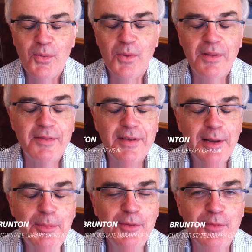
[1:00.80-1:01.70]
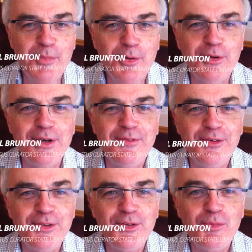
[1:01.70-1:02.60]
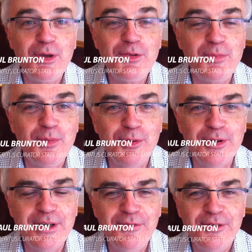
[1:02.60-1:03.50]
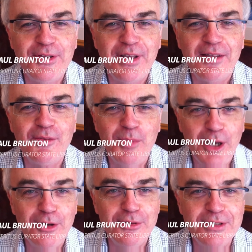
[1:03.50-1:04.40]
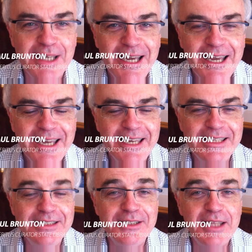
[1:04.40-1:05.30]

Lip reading: Well, there's a couple of important differences. The most important difference, I suppose, is